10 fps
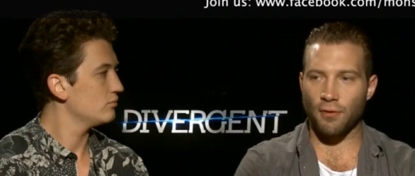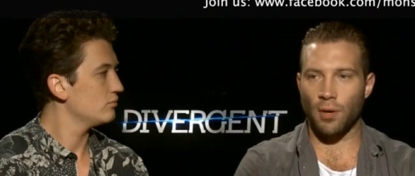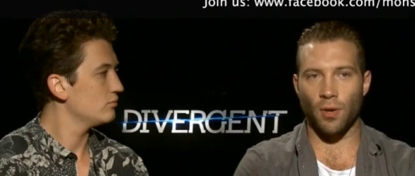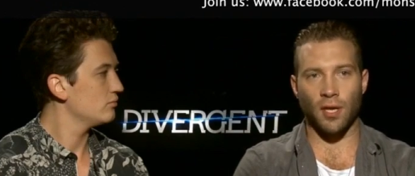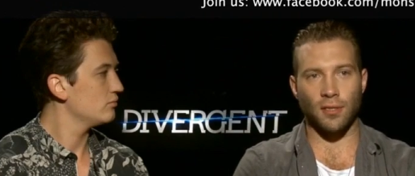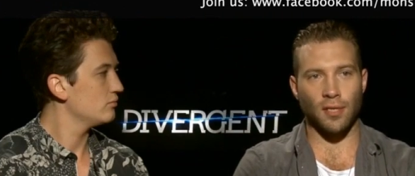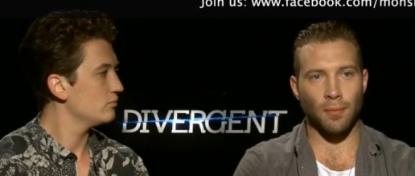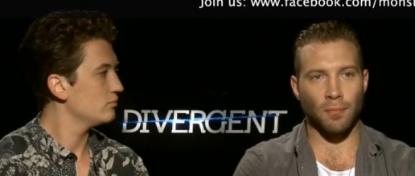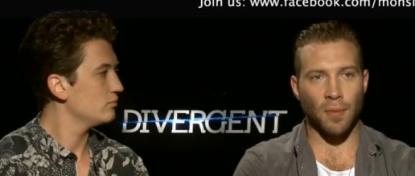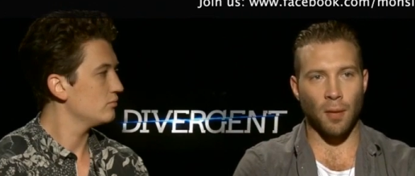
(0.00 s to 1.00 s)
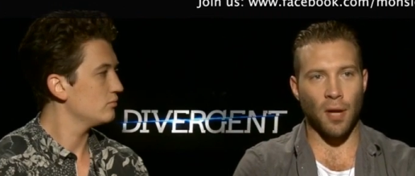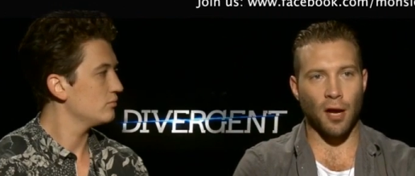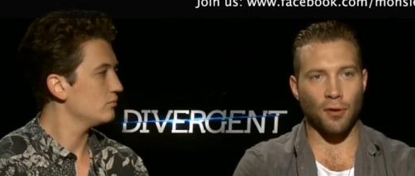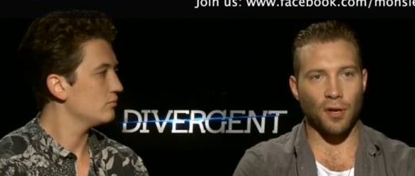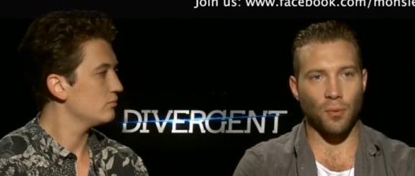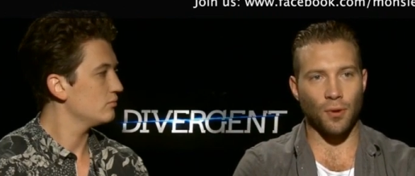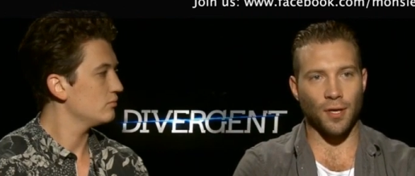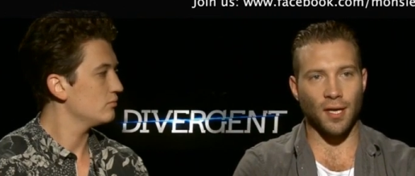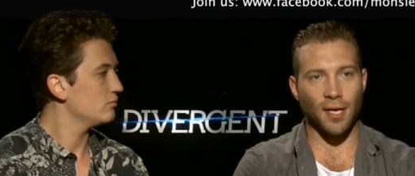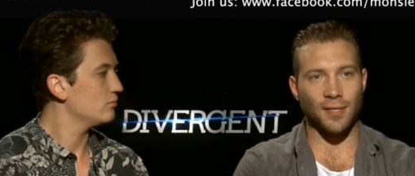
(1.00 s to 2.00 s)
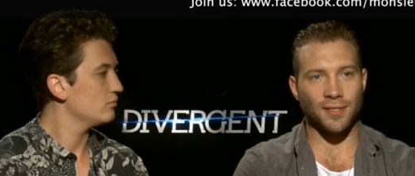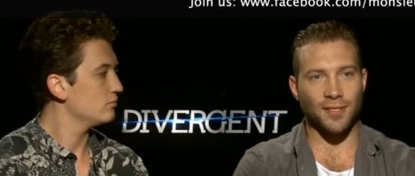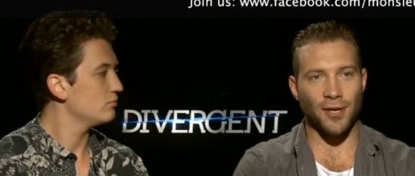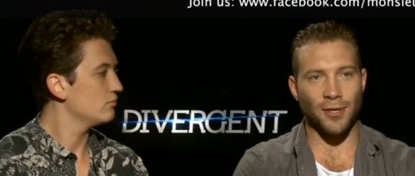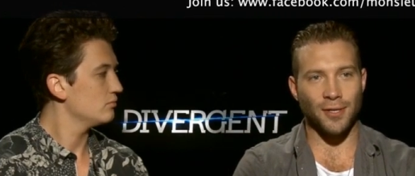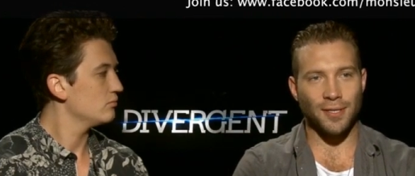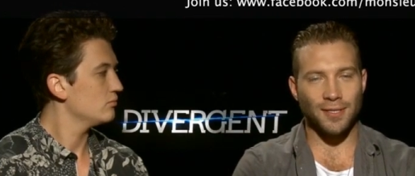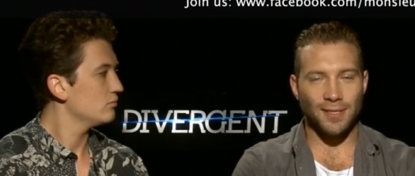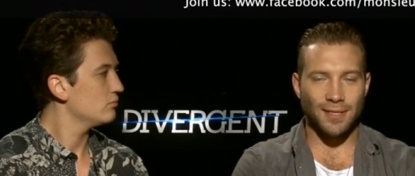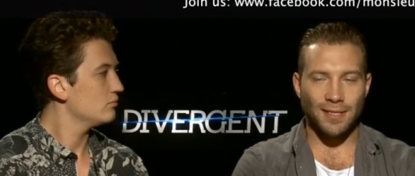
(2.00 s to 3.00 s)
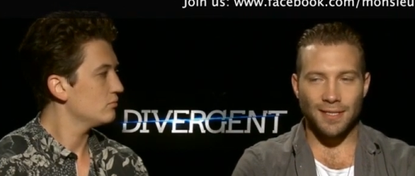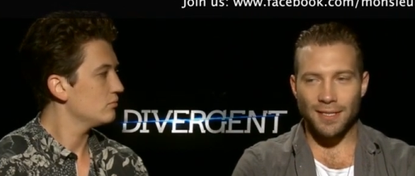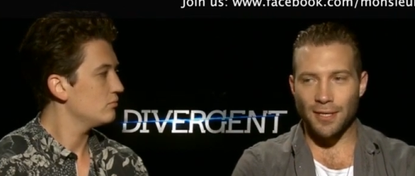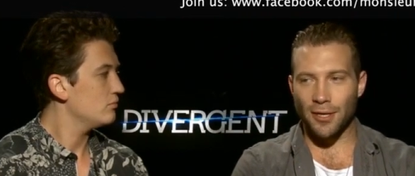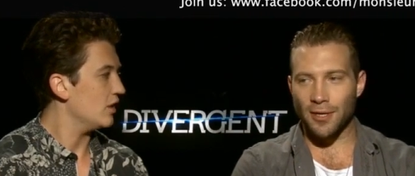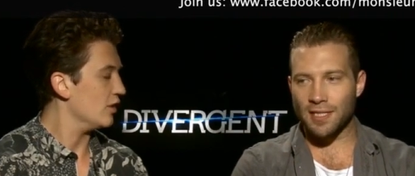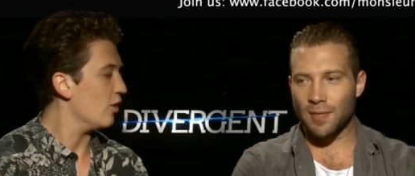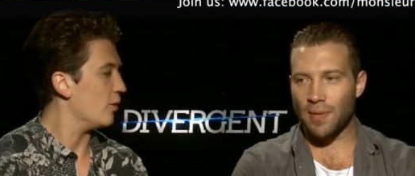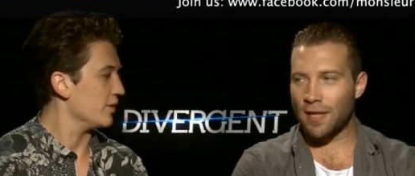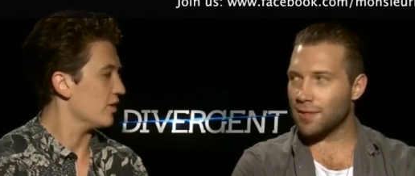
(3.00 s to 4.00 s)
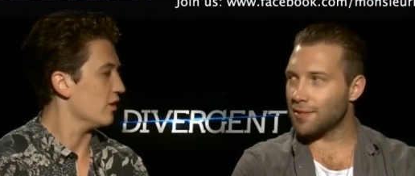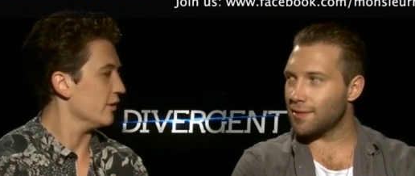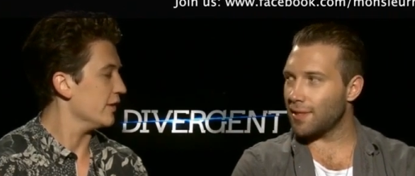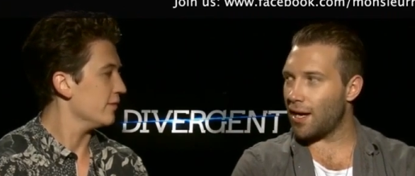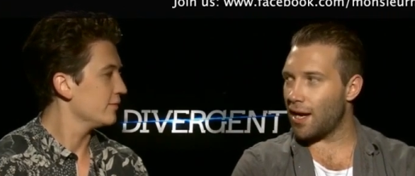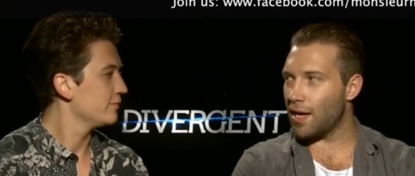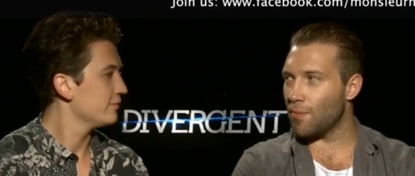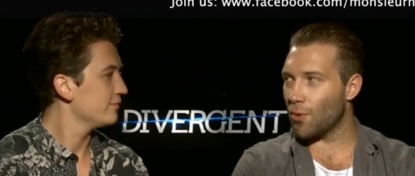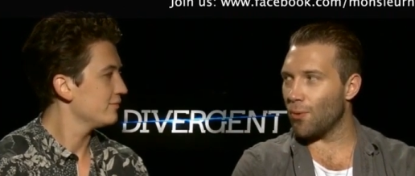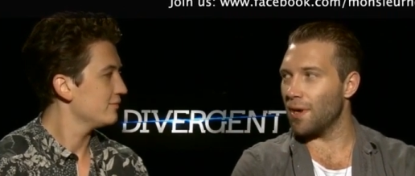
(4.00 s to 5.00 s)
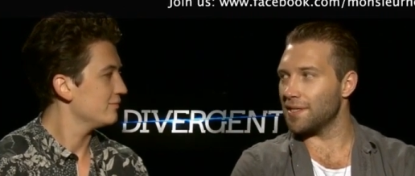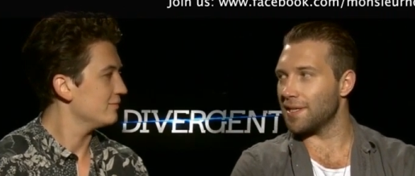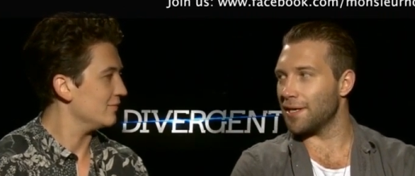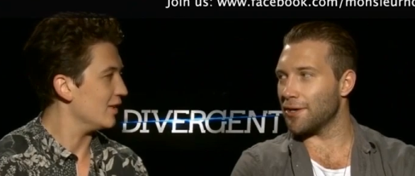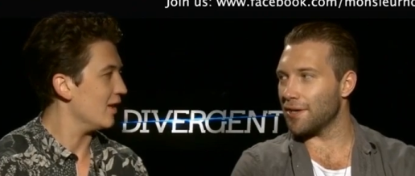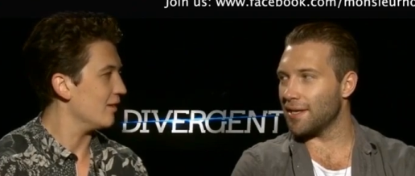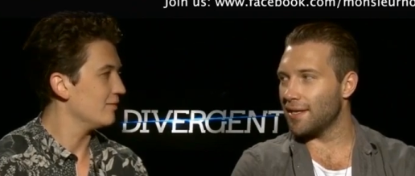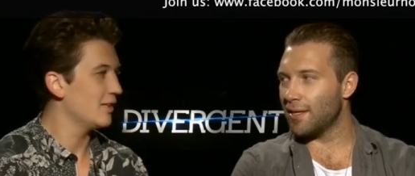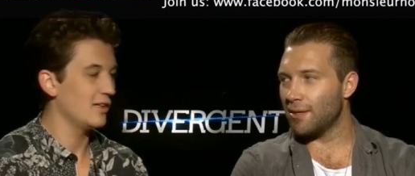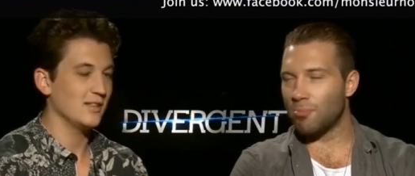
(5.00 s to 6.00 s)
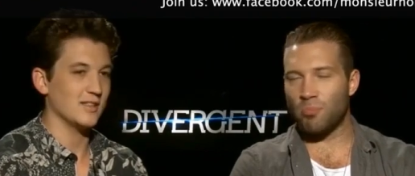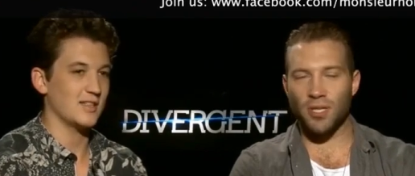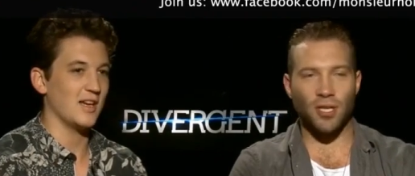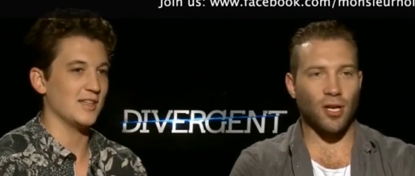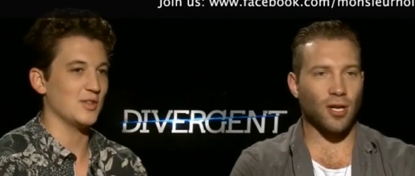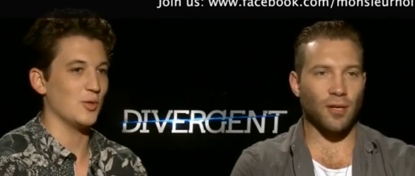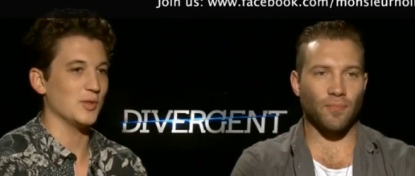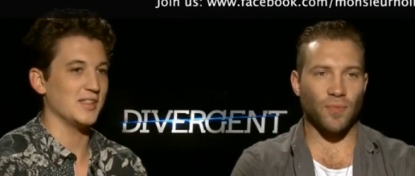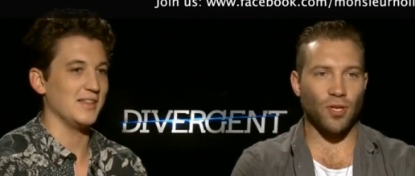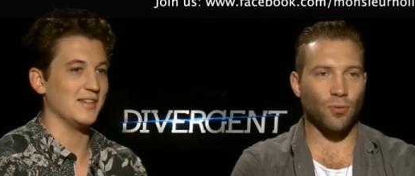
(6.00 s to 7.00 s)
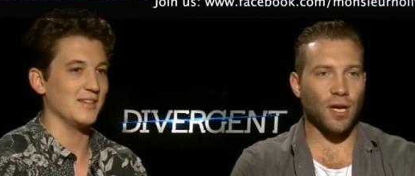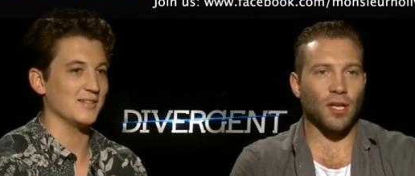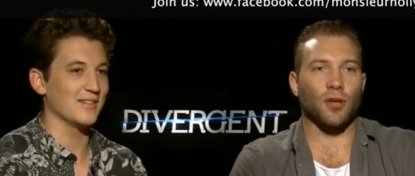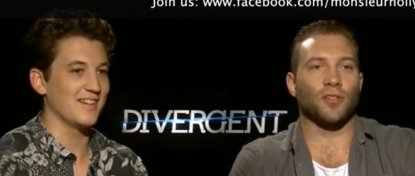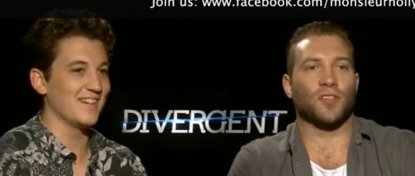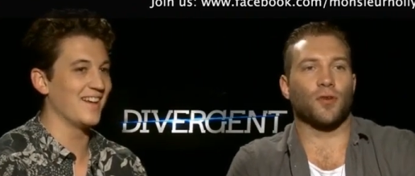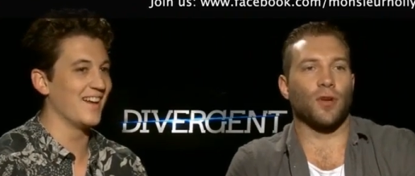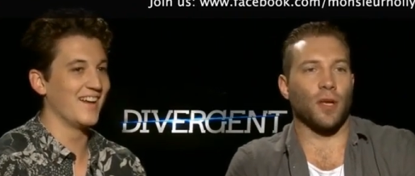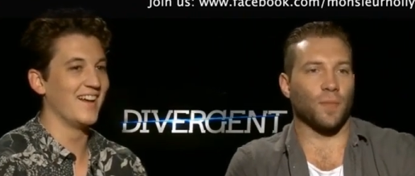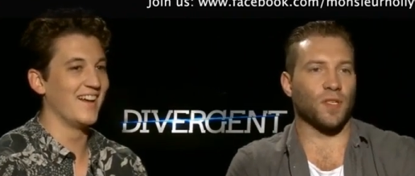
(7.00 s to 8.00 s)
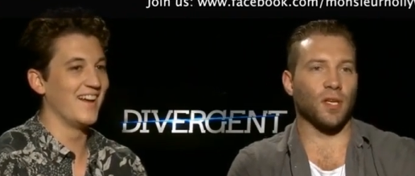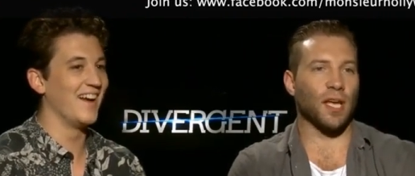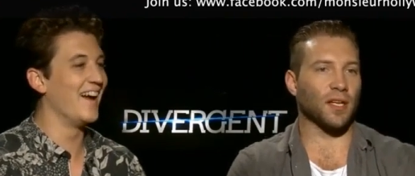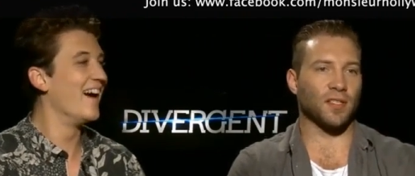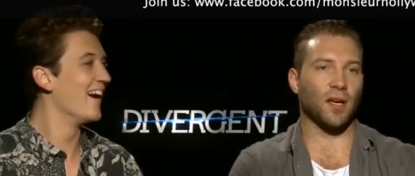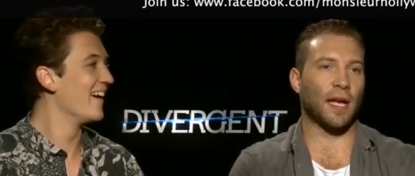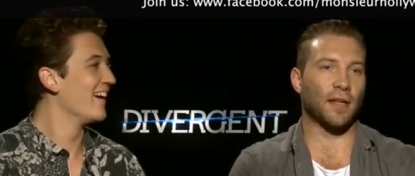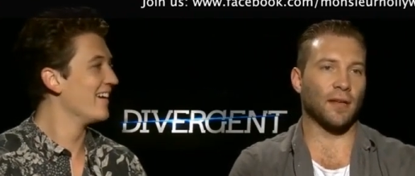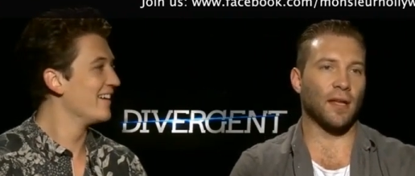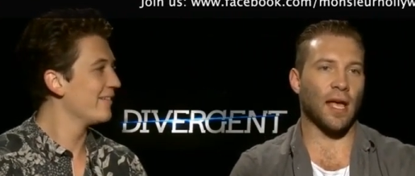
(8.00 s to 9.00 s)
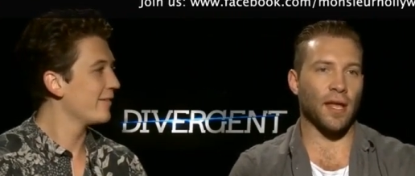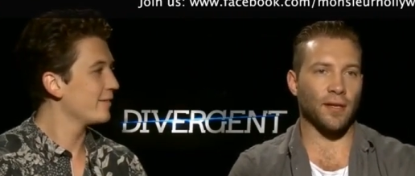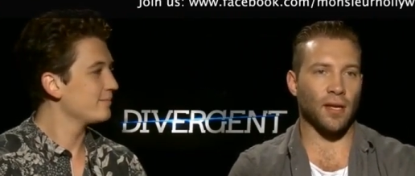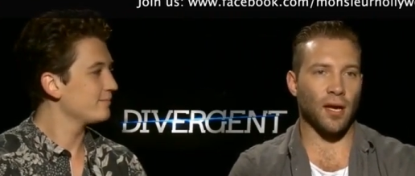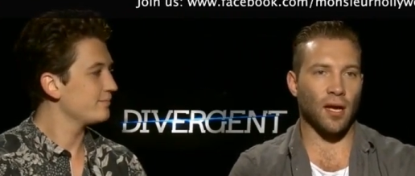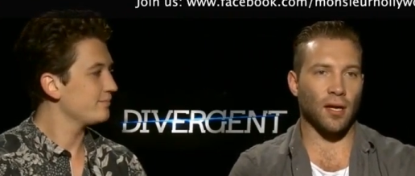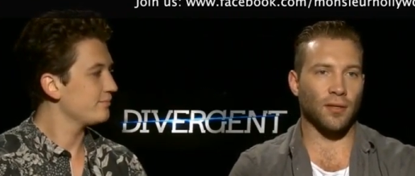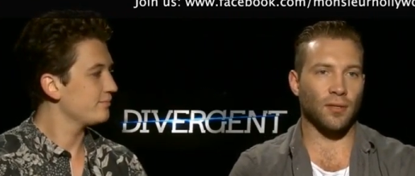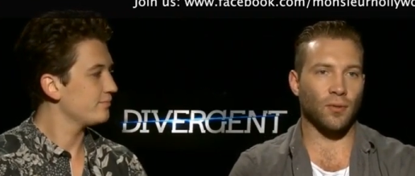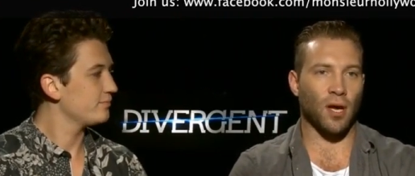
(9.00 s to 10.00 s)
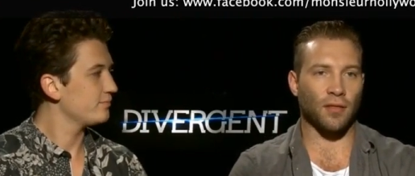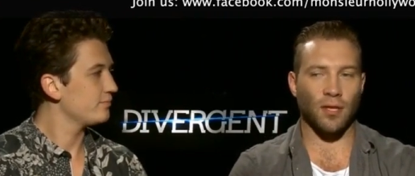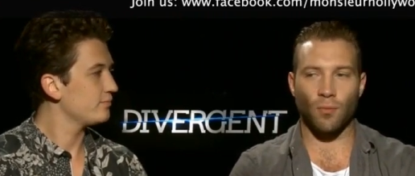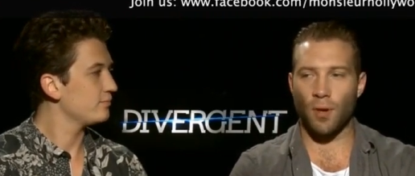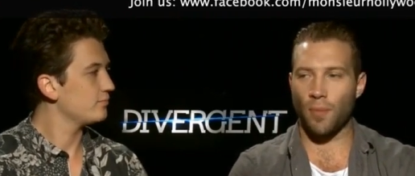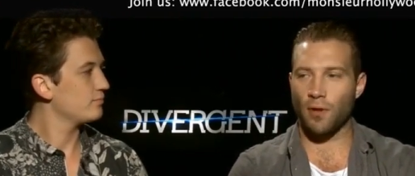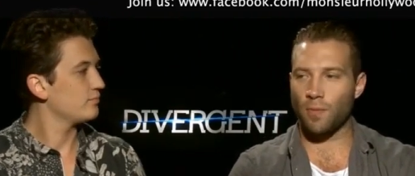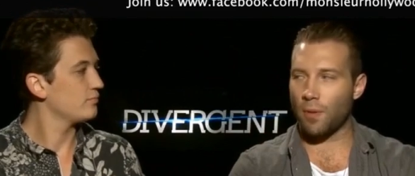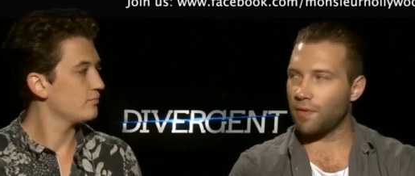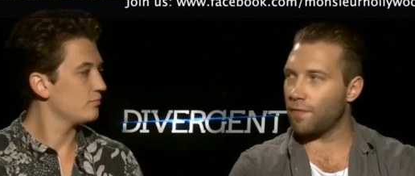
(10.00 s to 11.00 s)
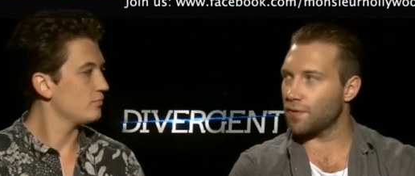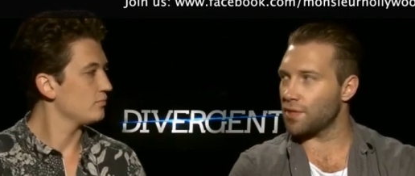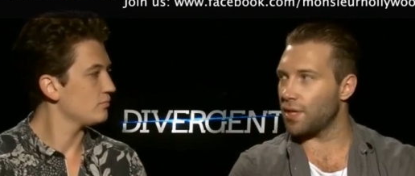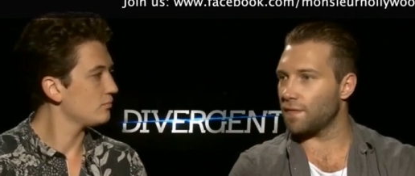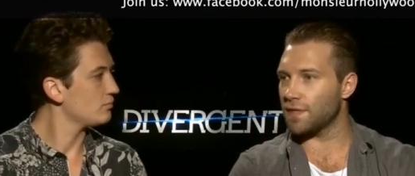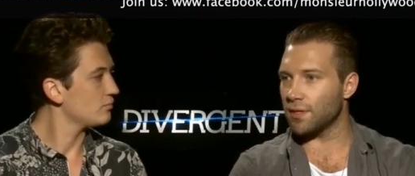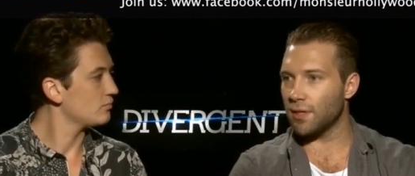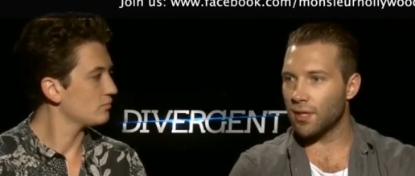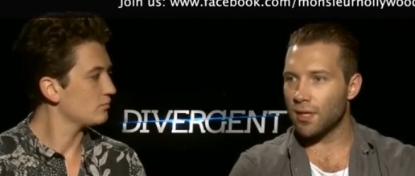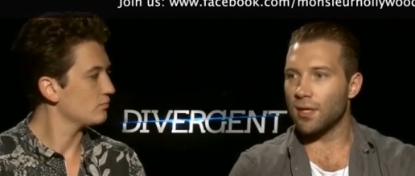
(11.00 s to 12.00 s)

Speaker 1: three weeks, I'm I'm hungry to work again. So. You know, you're always balance. hungry. I am always hungry. Yeah. but you know, you read a good script, you get excited, and uh, you, I think we're both probably fortunate enough to,